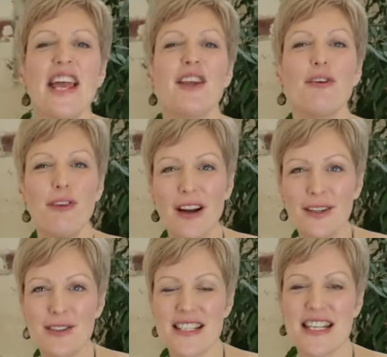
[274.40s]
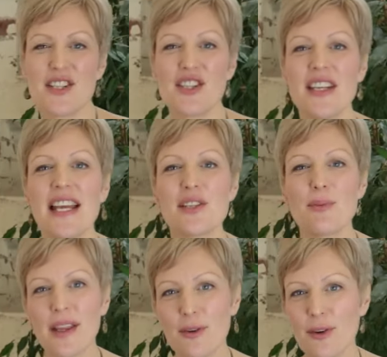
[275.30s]
Your final decision is
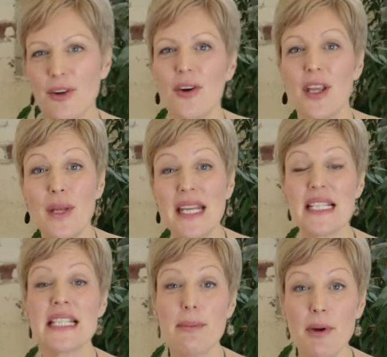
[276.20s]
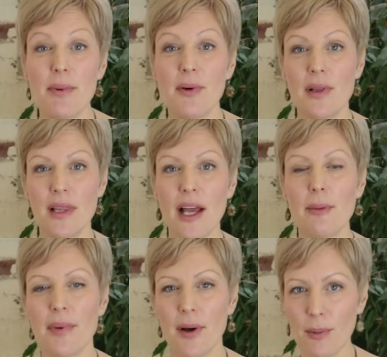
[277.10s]
whether or not you need a dimmable
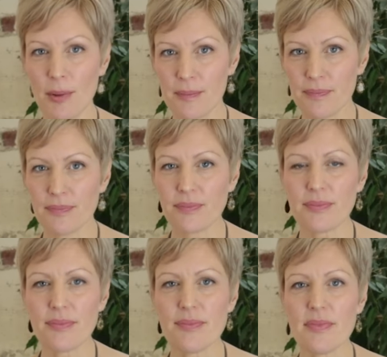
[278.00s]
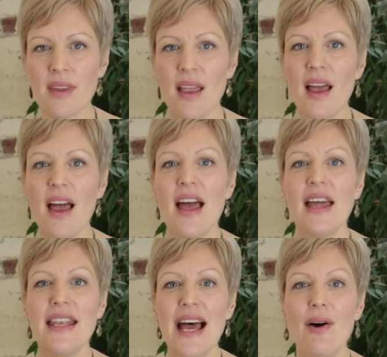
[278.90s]
light bulb.
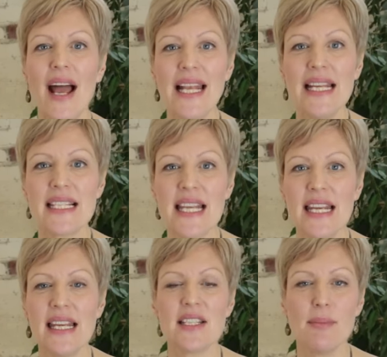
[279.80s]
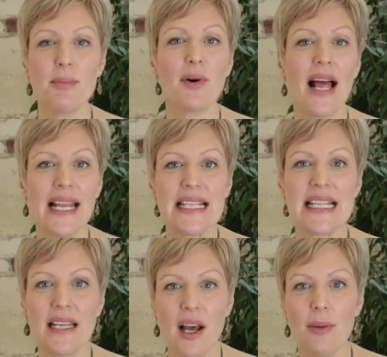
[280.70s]
Now, dimmable
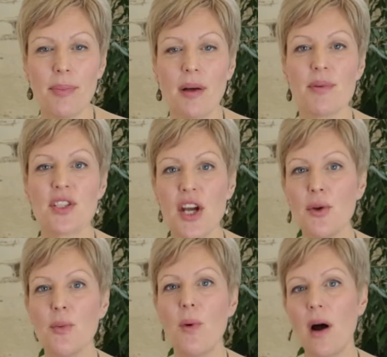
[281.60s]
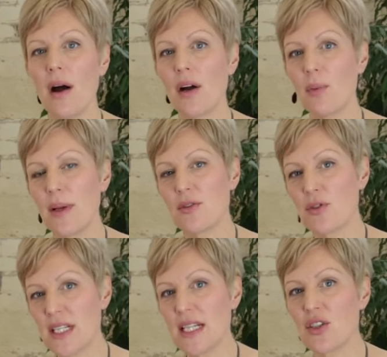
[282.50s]
LED light bulbs don't work with
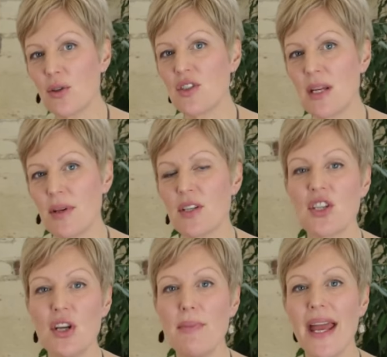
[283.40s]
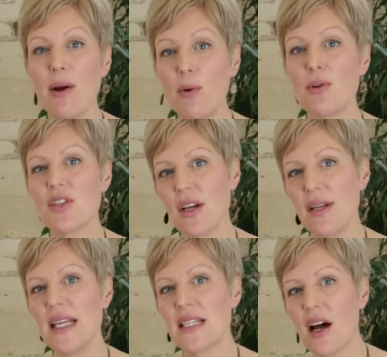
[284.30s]
traditional dimmers. You may also
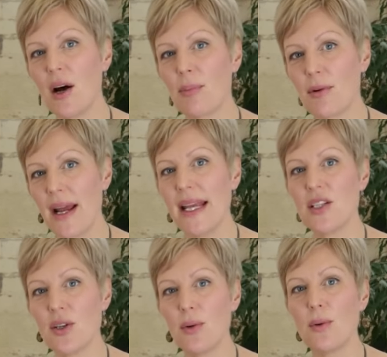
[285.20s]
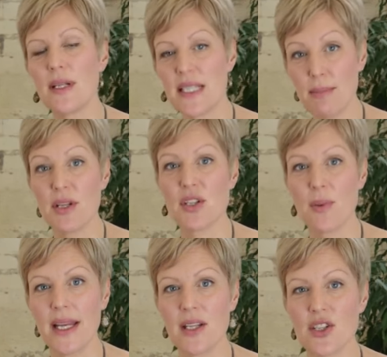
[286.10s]
need to upgrade your dimmer
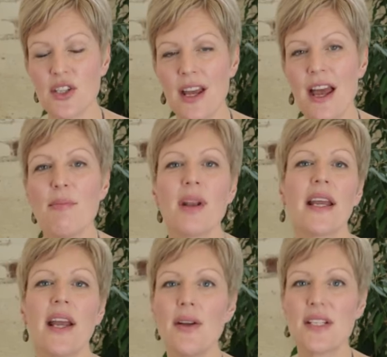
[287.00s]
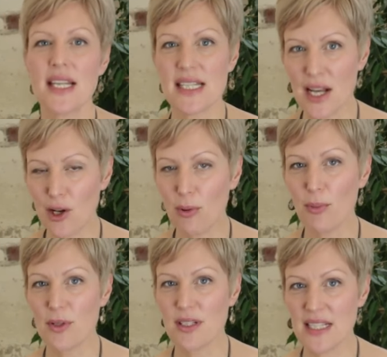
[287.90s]
switch, but I go into this in a lot
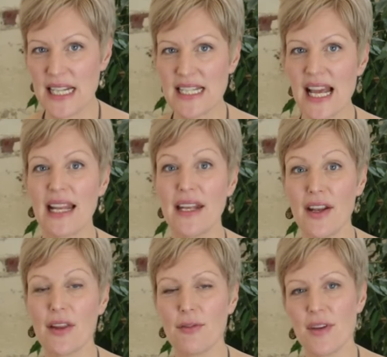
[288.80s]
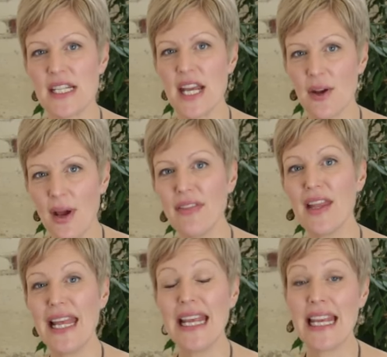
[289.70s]
more detail in another video, and the
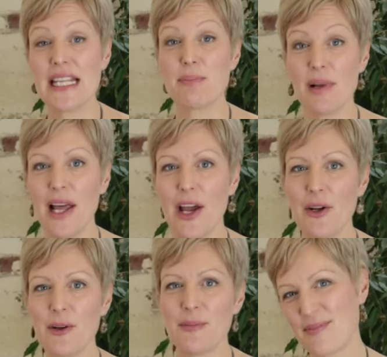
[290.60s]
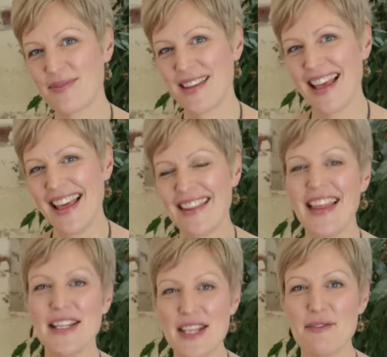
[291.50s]
link is below.
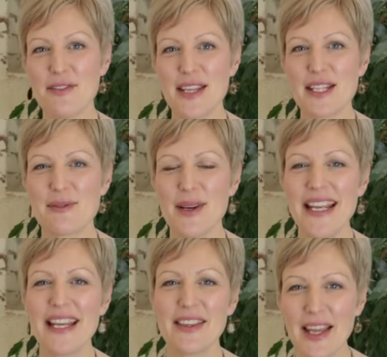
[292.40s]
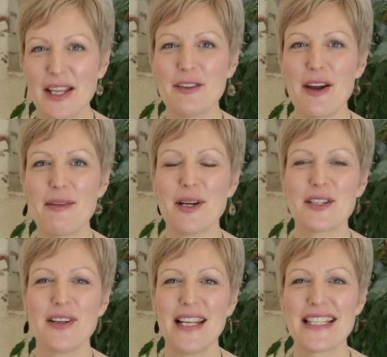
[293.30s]
That's it for this week. Thank you very
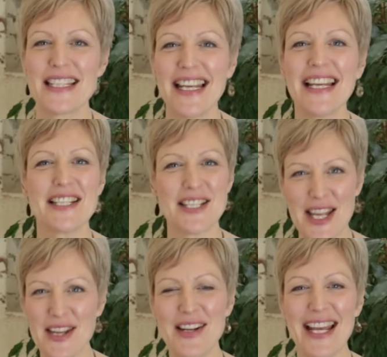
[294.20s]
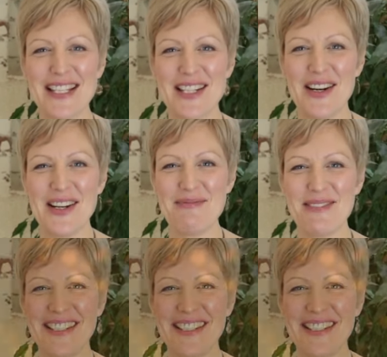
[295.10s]
much for listening. See you next time.